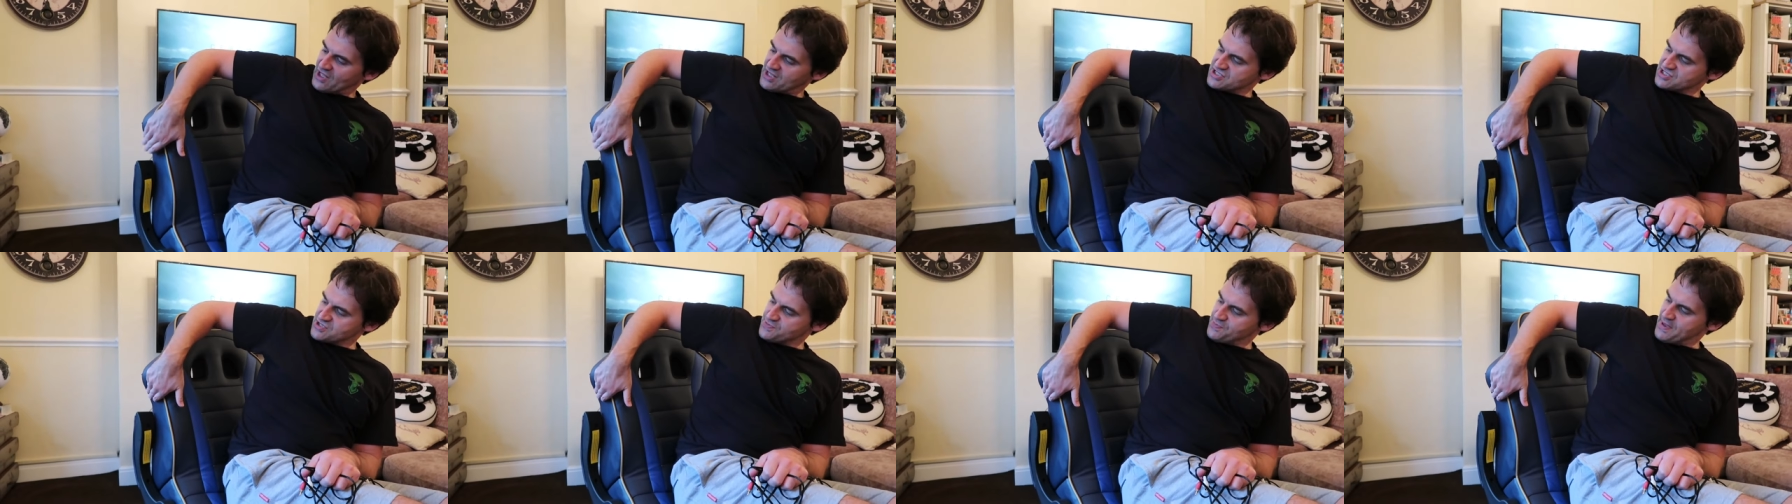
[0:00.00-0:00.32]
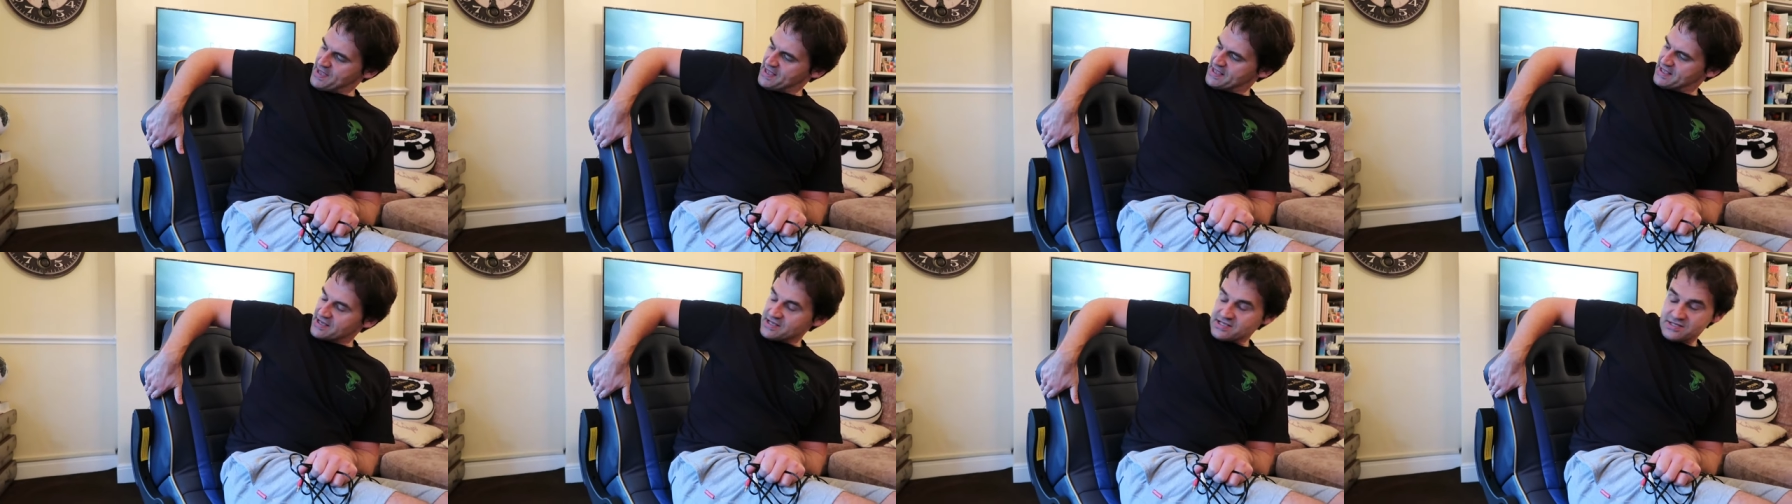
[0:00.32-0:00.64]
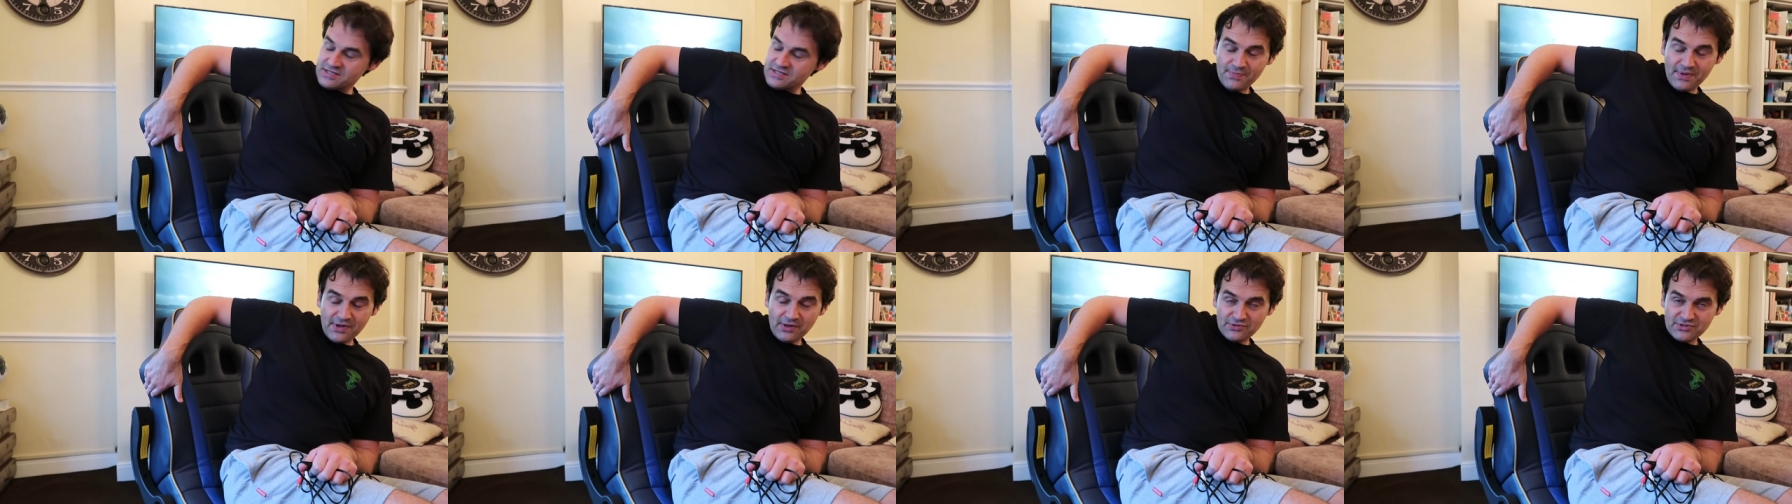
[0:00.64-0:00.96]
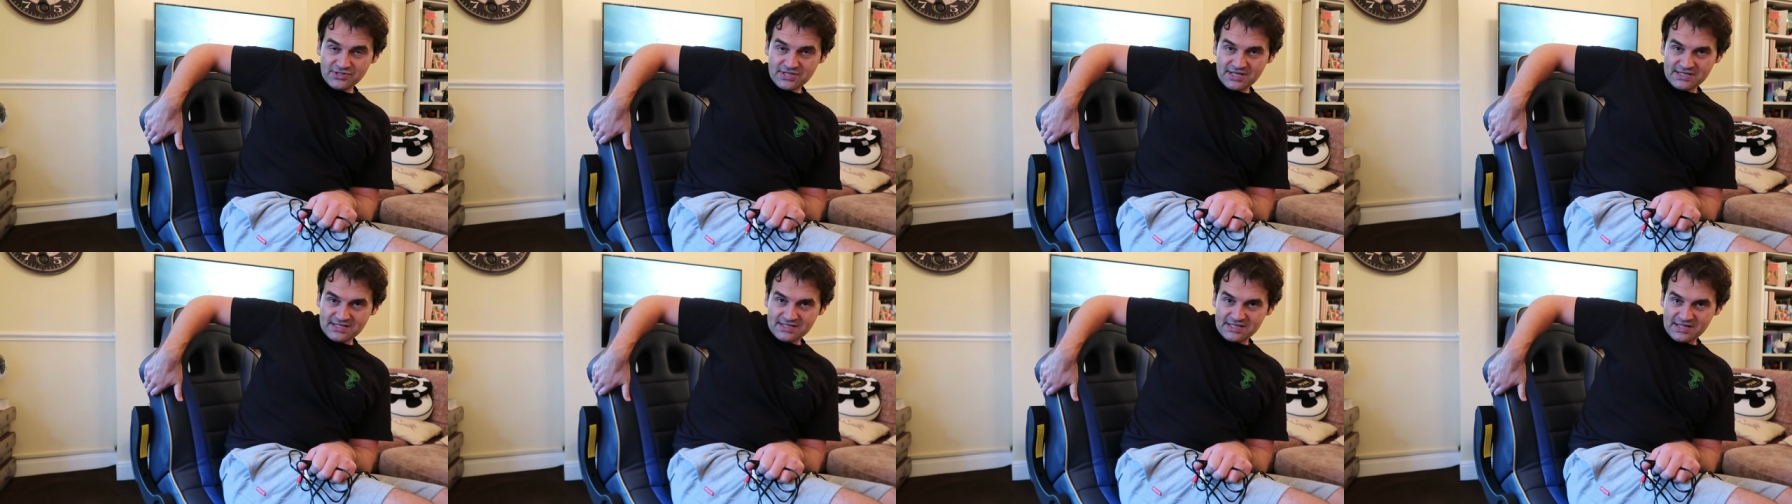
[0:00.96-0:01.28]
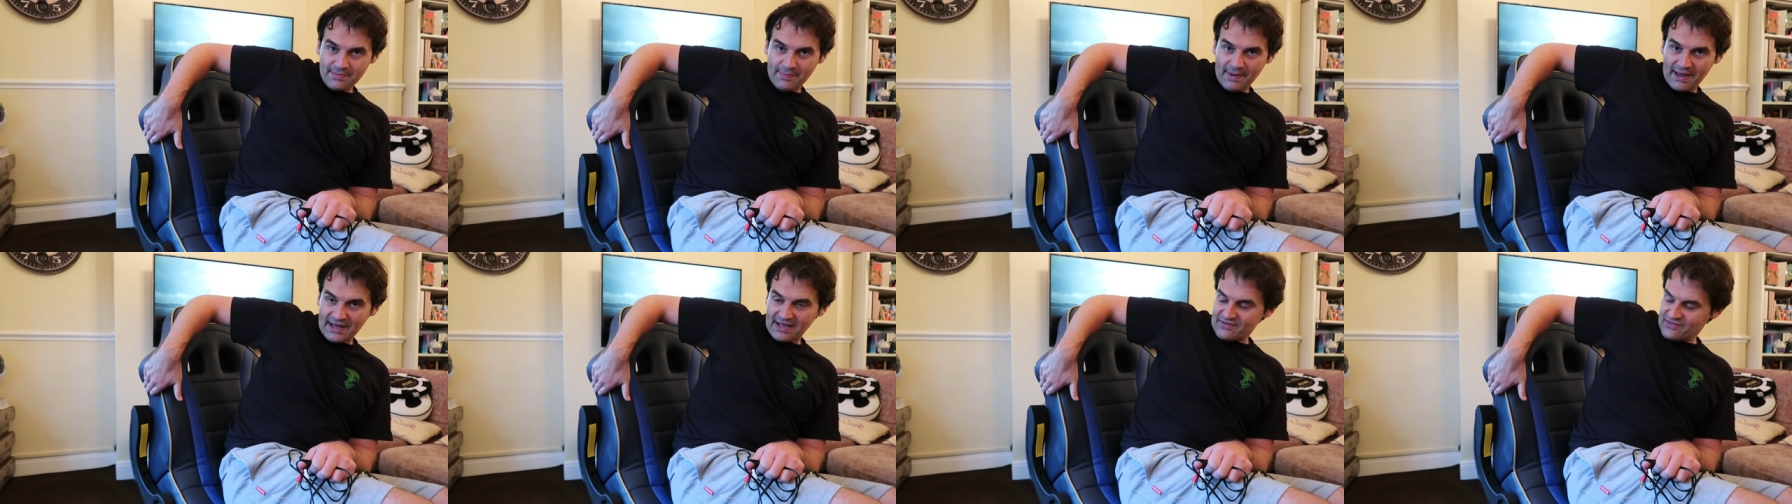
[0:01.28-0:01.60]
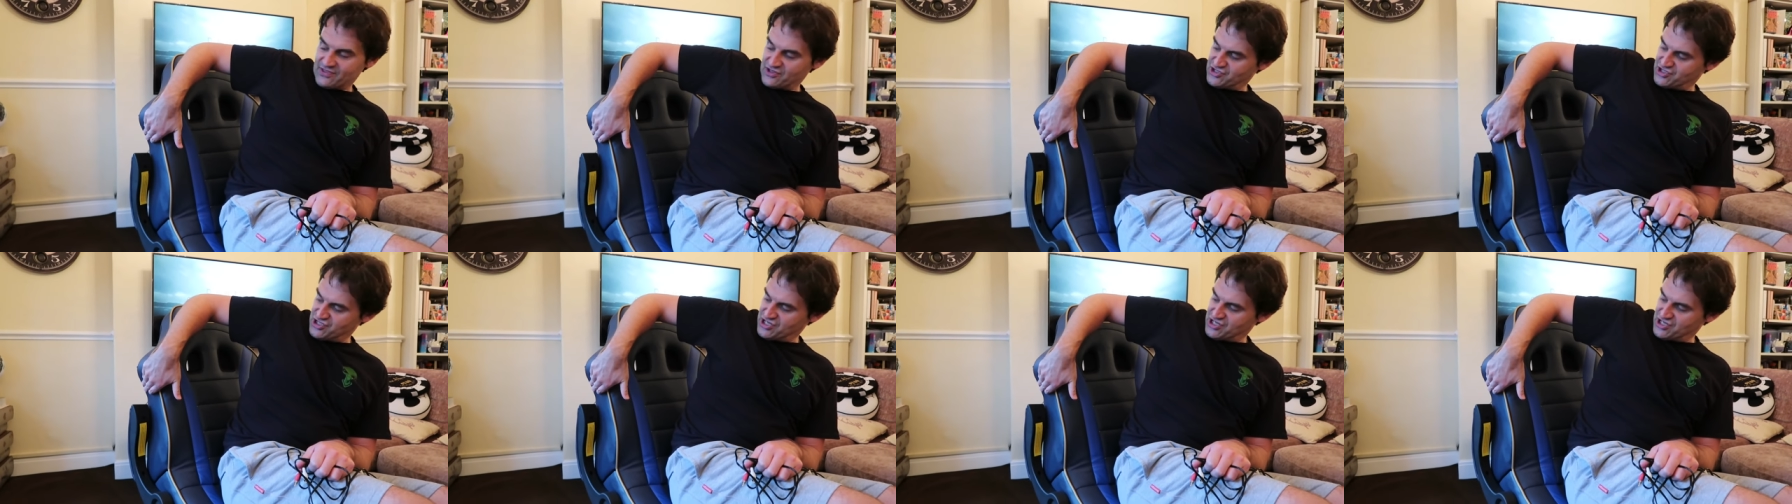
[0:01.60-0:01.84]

speakers built into the back of the